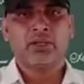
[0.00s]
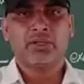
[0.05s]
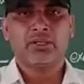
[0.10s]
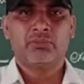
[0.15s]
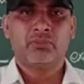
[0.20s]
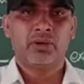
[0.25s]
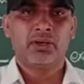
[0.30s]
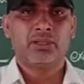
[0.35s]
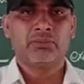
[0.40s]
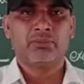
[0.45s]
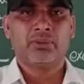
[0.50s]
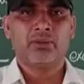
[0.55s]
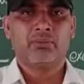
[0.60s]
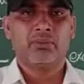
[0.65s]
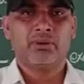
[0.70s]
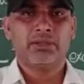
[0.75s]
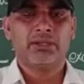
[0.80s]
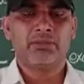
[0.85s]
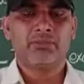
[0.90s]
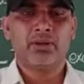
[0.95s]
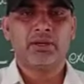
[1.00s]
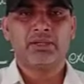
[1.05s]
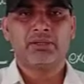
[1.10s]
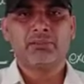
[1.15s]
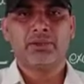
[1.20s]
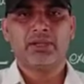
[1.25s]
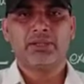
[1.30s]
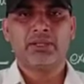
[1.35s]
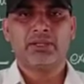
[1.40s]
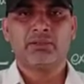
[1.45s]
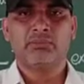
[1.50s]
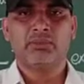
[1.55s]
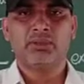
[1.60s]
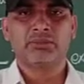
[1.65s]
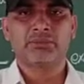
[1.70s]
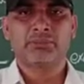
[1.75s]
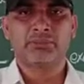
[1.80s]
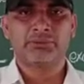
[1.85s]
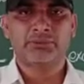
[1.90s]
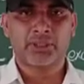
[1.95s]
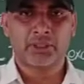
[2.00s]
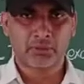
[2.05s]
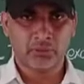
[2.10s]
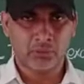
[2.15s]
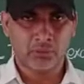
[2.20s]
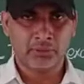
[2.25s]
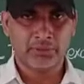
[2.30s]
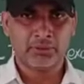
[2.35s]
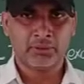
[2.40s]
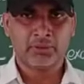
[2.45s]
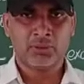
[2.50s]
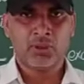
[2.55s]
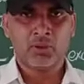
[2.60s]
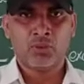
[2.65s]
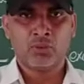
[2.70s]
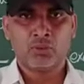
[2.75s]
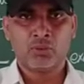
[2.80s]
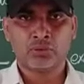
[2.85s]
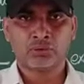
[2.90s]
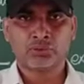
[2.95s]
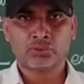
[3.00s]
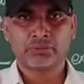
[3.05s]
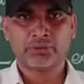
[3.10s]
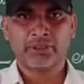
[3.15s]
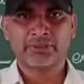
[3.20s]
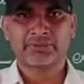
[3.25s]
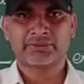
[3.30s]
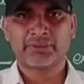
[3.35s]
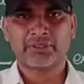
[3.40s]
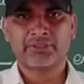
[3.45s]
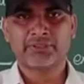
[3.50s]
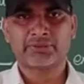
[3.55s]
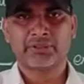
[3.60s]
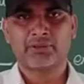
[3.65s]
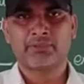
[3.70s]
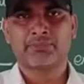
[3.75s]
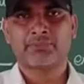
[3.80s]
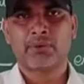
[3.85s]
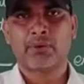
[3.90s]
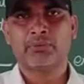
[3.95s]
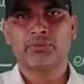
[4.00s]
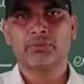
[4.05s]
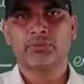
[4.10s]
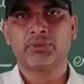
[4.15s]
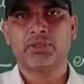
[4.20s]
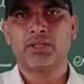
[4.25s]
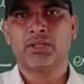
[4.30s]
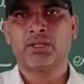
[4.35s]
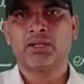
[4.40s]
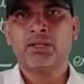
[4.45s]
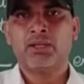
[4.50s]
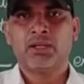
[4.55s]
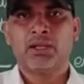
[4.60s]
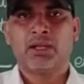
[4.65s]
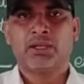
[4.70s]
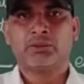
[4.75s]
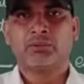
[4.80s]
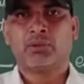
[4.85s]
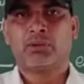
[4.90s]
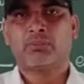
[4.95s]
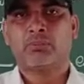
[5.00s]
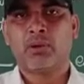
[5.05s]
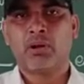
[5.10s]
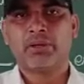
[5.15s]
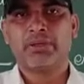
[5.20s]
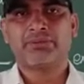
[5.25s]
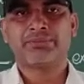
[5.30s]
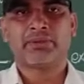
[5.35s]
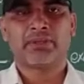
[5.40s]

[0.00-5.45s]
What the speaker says: Invertebrate animals which are goes to the excretion from to the body